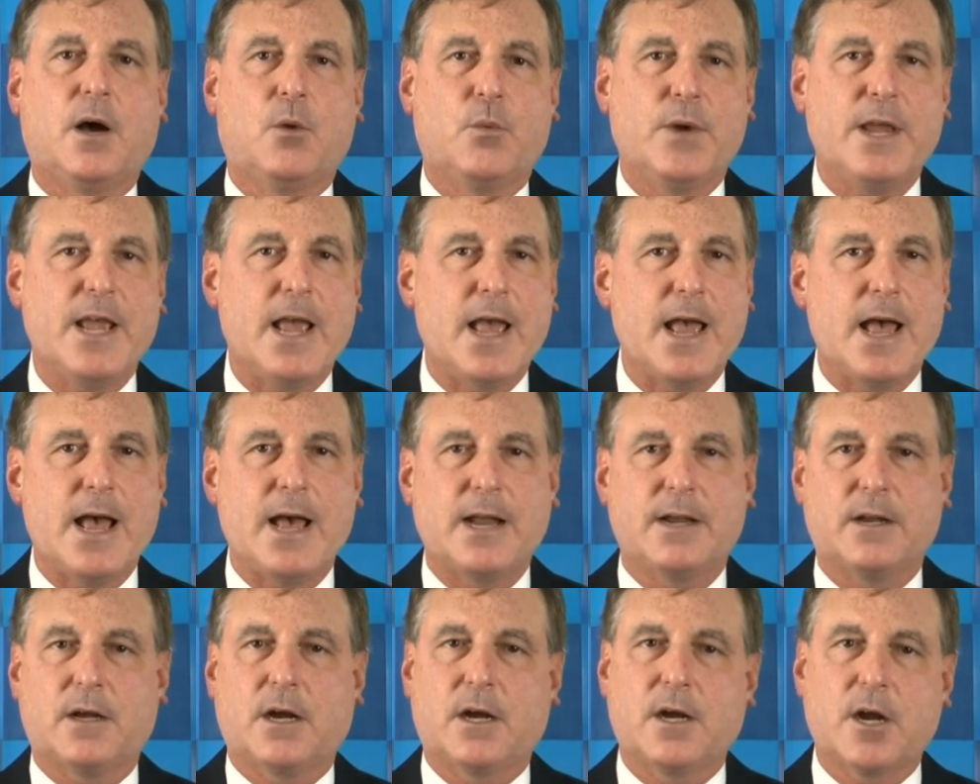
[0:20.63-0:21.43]
We
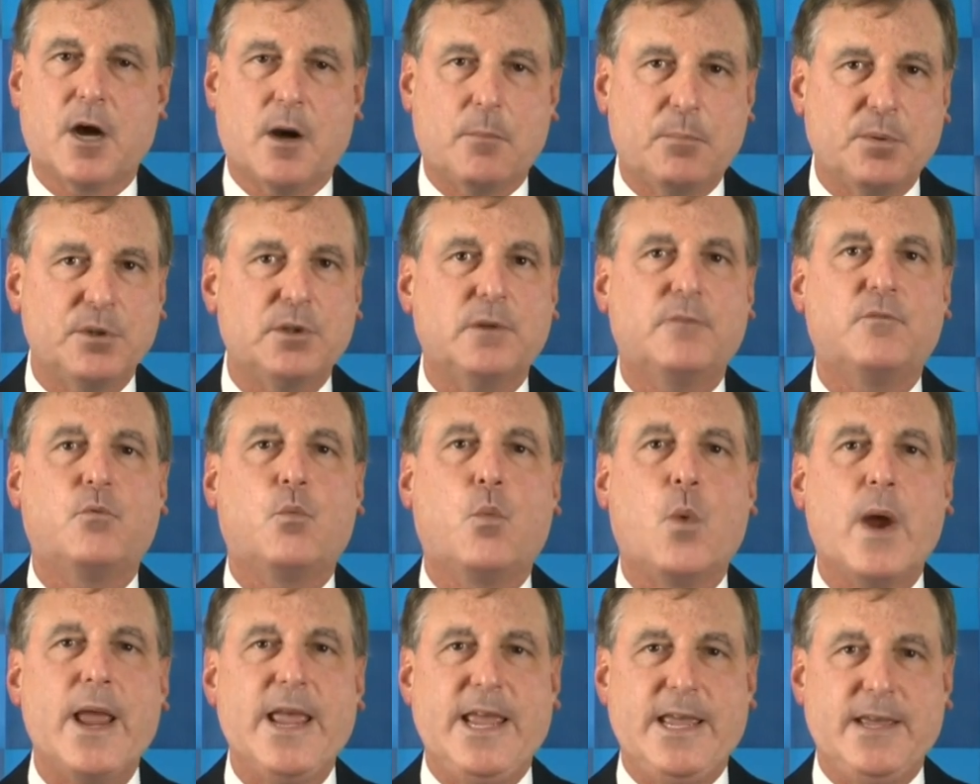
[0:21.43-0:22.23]
had a couple
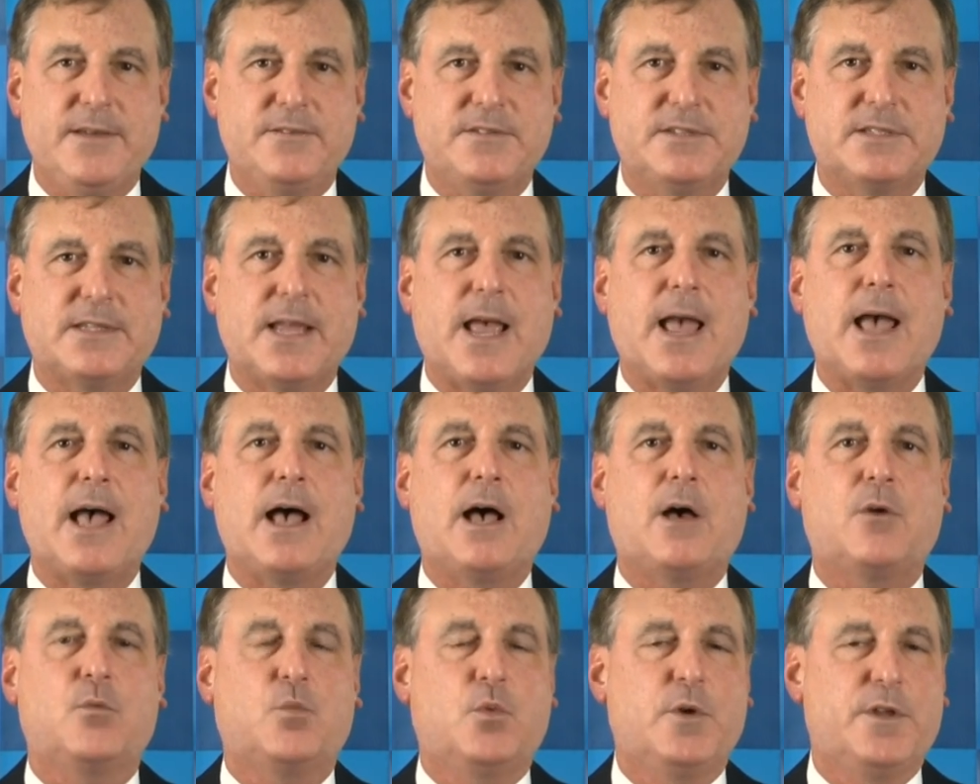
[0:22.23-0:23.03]
of waves
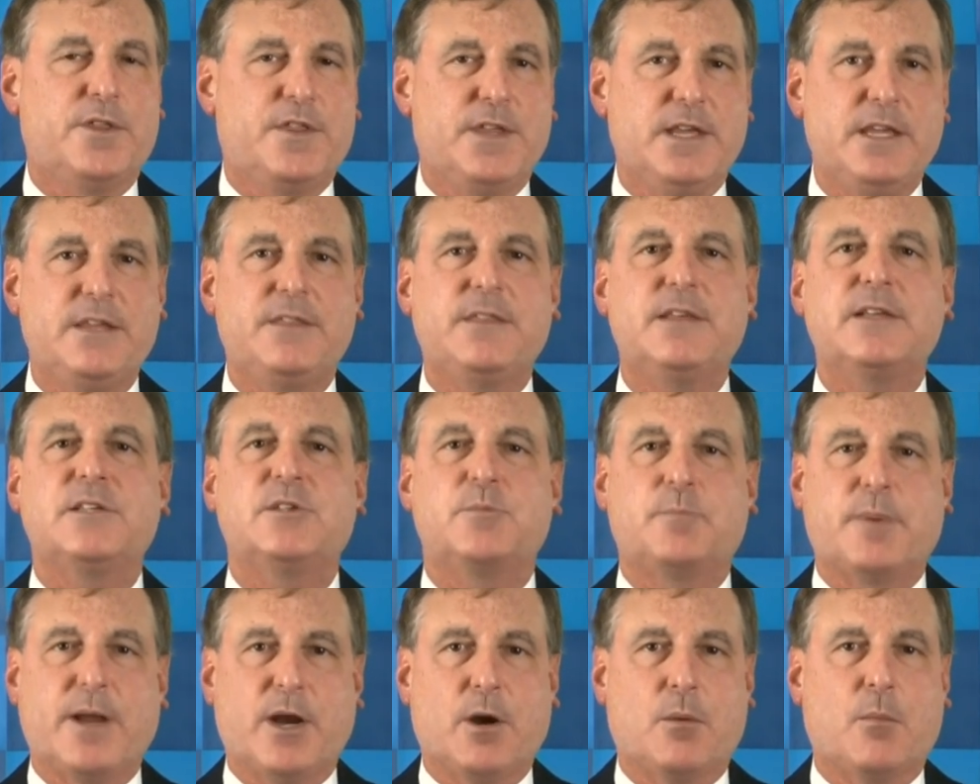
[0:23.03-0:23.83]
down within
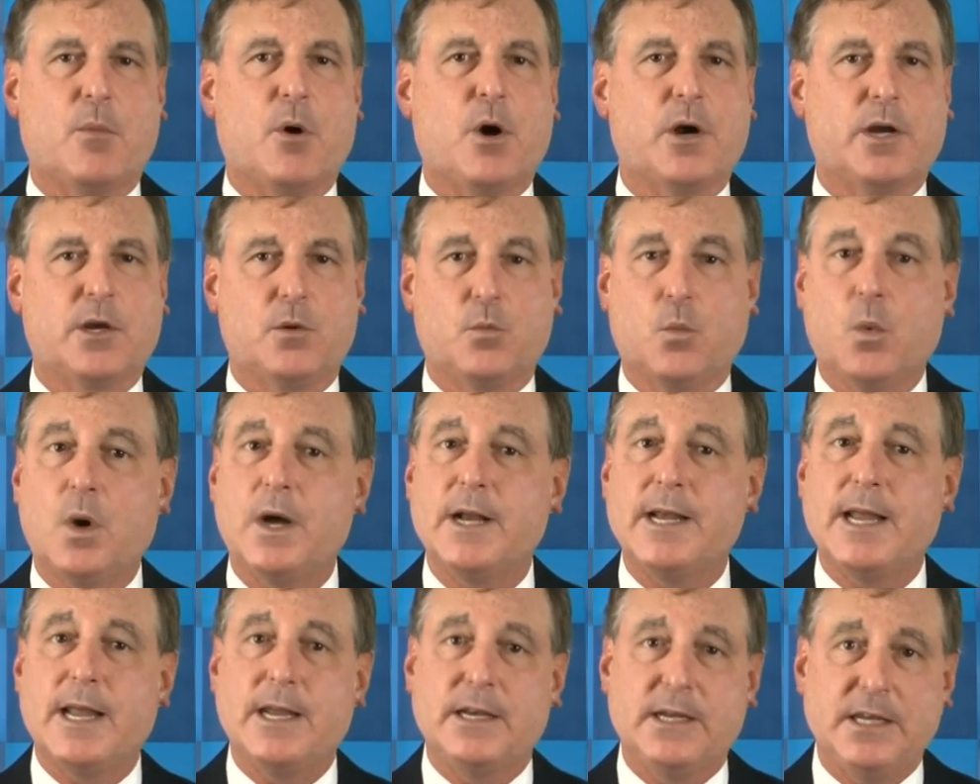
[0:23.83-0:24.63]
this bear market,
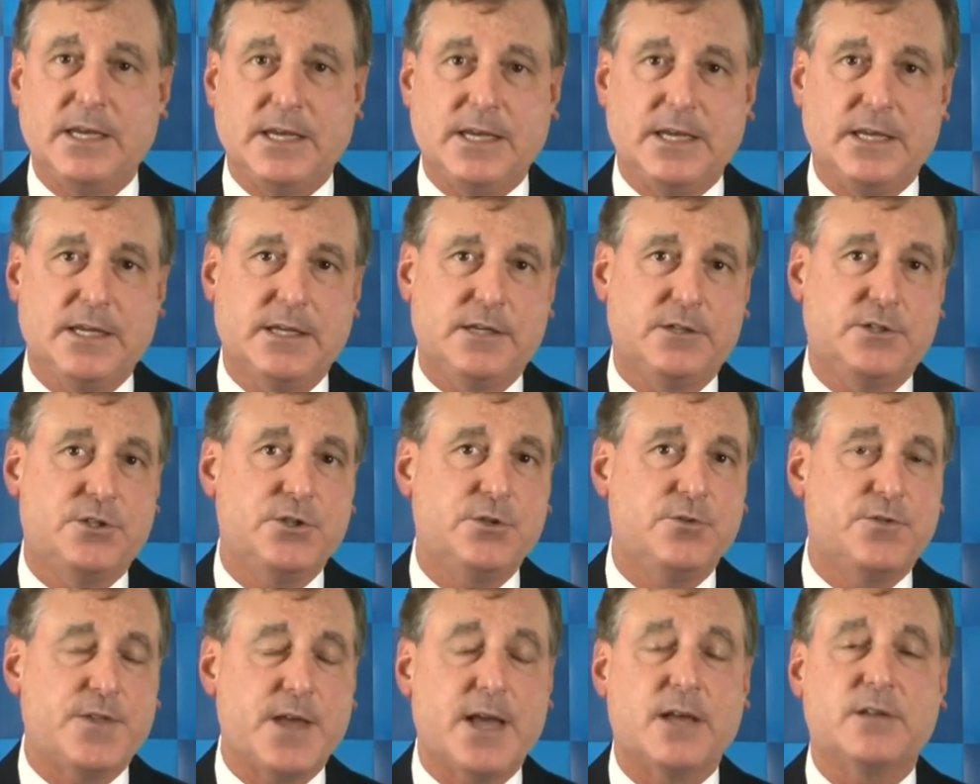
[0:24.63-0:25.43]
one ending in
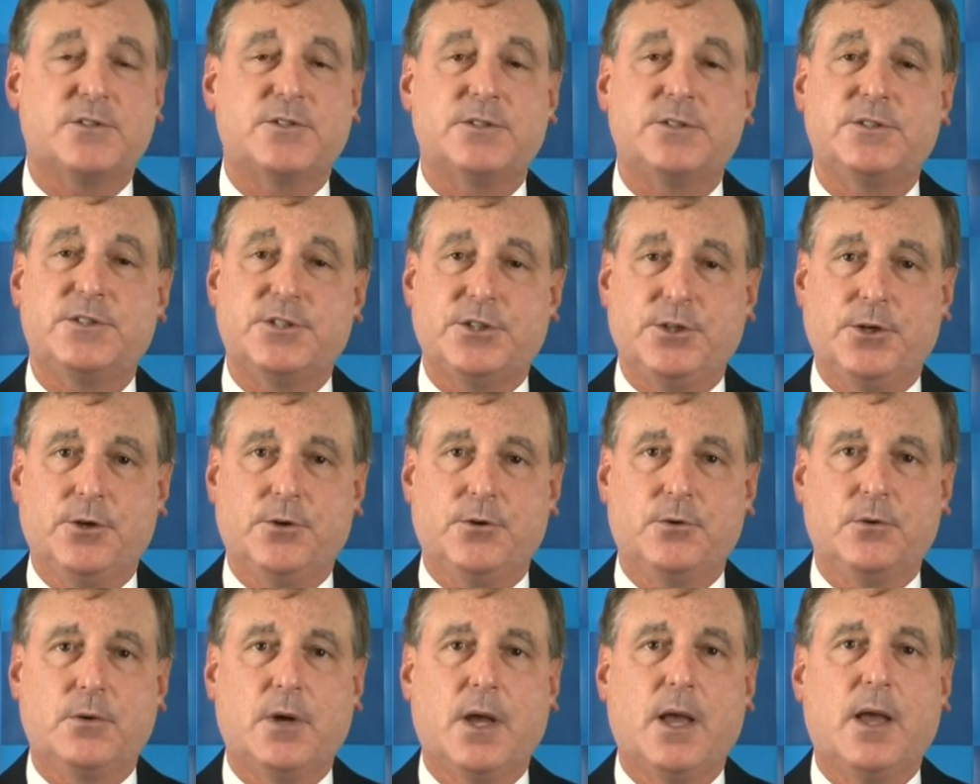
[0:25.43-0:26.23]

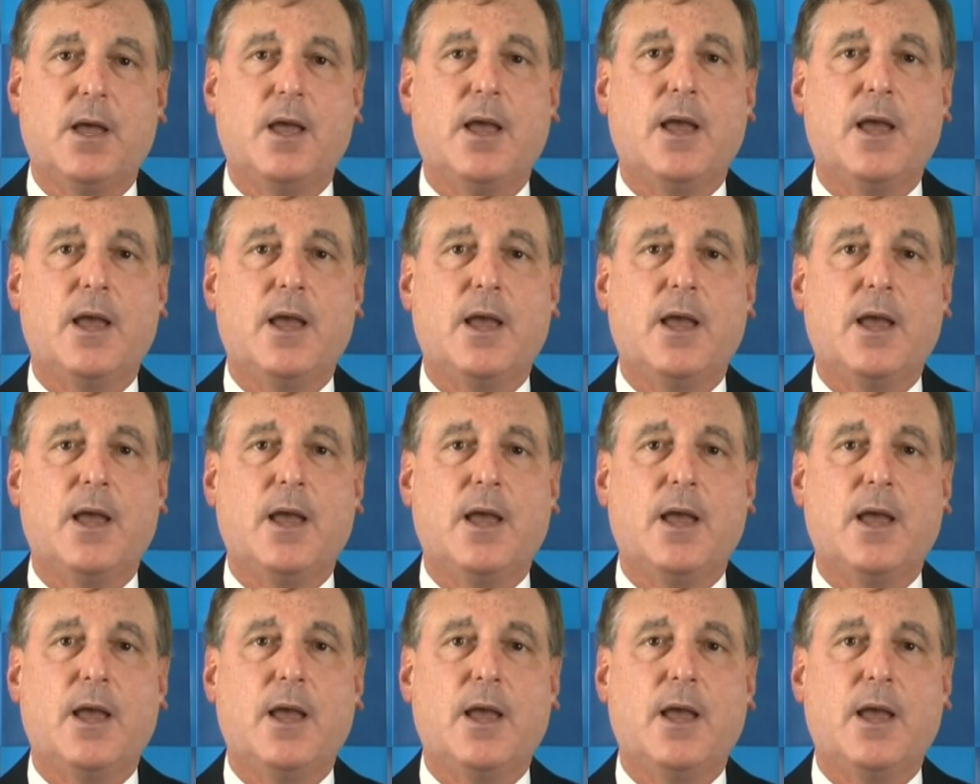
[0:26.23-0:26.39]
2002,